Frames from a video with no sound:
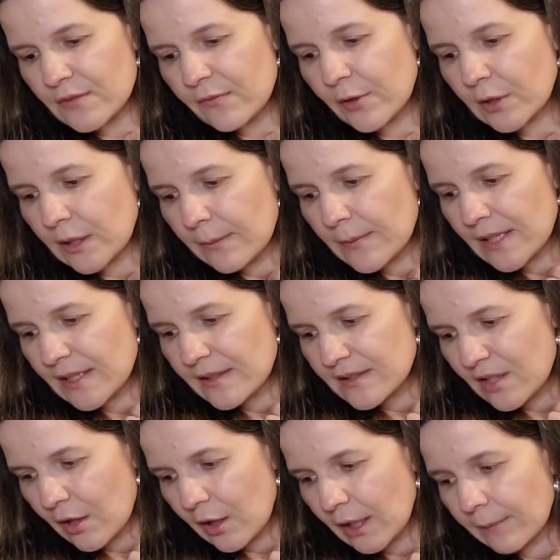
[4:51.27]
for a limited
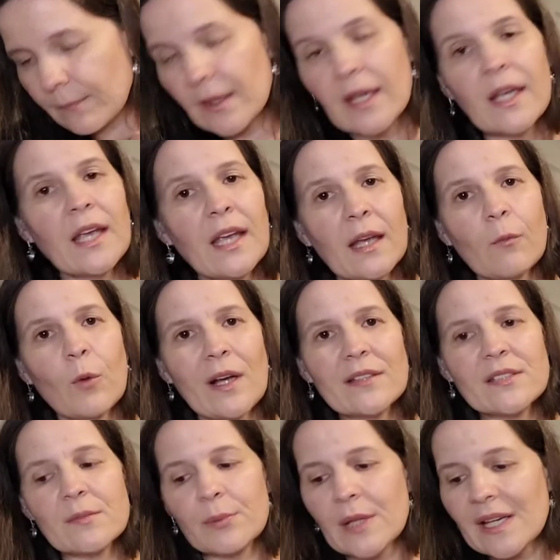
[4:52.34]
time and while
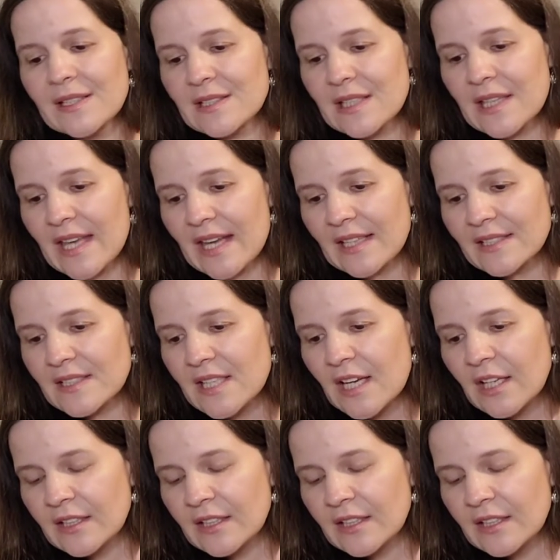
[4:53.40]
supplies last.